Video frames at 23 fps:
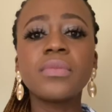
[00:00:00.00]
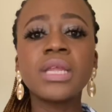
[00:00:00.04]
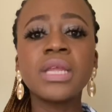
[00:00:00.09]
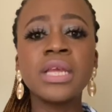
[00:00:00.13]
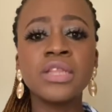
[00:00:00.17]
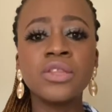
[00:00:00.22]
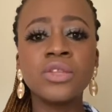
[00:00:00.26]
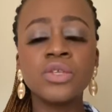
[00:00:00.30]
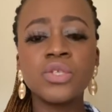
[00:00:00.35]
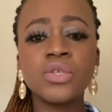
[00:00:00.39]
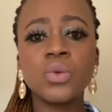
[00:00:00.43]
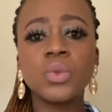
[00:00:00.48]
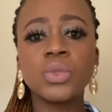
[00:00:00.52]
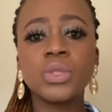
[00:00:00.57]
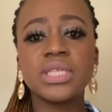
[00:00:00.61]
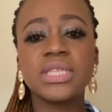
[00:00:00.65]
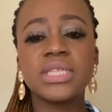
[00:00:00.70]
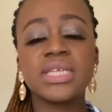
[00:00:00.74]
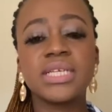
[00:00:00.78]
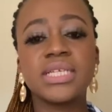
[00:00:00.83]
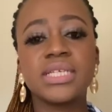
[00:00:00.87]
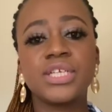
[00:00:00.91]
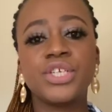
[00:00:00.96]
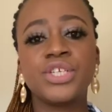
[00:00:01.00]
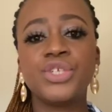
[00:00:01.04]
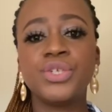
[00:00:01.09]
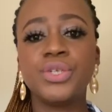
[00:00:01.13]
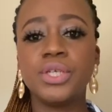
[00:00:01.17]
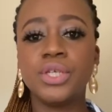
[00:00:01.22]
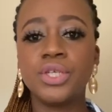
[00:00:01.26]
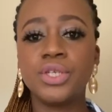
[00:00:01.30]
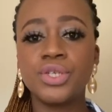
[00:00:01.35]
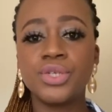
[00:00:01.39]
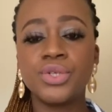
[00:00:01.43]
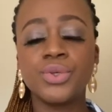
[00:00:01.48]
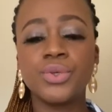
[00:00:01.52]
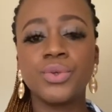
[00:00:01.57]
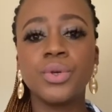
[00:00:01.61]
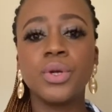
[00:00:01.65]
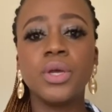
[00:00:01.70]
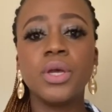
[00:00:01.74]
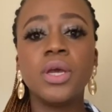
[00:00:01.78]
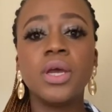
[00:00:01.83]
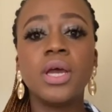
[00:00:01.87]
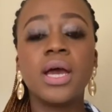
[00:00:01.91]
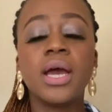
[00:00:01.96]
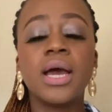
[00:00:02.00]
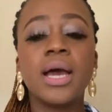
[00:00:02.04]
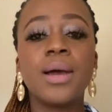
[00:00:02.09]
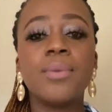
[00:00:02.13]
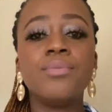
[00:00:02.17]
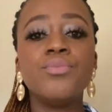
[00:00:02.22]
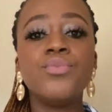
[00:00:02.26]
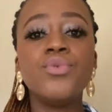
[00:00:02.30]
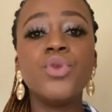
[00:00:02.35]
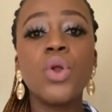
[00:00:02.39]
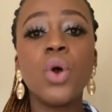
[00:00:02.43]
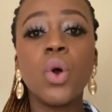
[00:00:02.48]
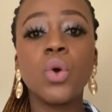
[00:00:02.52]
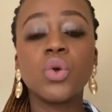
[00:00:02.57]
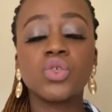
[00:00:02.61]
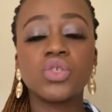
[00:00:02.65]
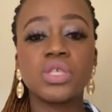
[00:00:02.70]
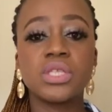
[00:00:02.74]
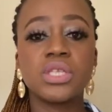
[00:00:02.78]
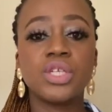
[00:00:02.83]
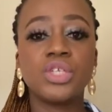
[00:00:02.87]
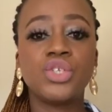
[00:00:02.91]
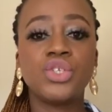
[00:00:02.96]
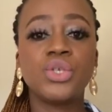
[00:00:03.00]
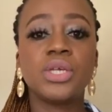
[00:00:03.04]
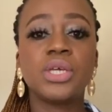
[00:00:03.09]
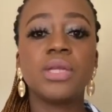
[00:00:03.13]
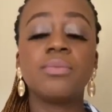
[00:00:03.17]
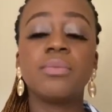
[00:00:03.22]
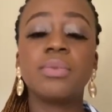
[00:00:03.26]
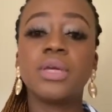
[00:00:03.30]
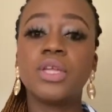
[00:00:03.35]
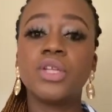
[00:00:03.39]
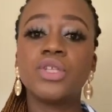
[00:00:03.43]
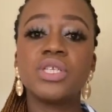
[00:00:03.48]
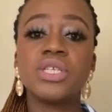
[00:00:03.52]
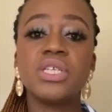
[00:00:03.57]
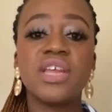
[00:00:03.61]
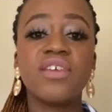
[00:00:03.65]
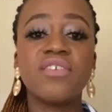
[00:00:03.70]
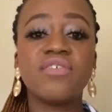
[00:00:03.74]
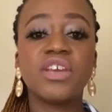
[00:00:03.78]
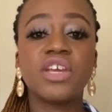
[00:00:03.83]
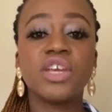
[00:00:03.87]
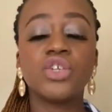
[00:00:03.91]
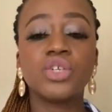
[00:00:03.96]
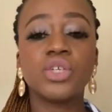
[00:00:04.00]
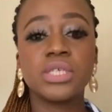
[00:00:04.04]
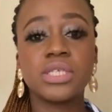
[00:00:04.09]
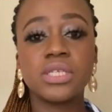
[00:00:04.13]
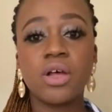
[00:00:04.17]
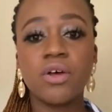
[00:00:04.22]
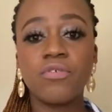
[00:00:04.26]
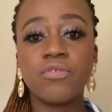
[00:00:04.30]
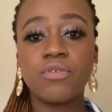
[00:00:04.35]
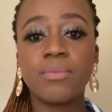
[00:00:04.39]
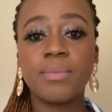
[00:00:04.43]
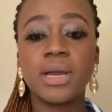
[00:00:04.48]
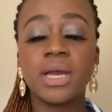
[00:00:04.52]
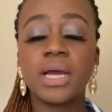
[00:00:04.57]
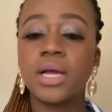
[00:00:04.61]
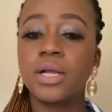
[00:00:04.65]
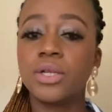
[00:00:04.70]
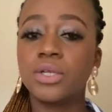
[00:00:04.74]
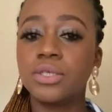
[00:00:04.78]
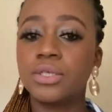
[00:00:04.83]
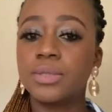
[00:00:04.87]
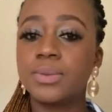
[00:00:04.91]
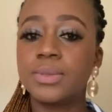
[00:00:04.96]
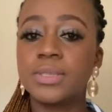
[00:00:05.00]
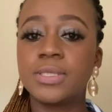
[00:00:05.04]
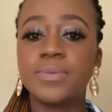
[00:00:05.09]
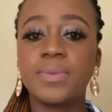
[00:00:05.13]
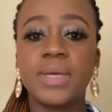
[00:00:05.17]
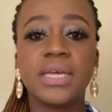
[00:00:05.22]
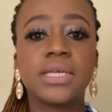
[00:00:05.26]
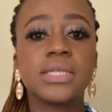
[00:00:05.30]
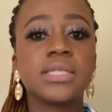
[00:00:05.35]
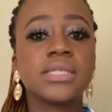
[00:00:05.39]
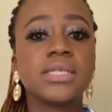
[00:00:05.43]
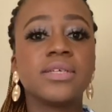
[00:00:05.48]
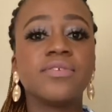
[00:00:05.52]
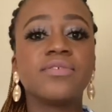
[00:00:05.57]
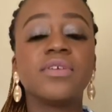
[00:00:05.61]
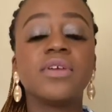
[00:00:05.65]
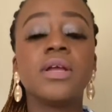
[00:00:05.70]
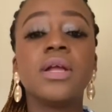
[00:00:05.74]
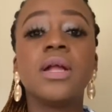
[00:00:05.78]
Those are all the things that you need to know, so that you can begin to navigate yourself from a culture perspective.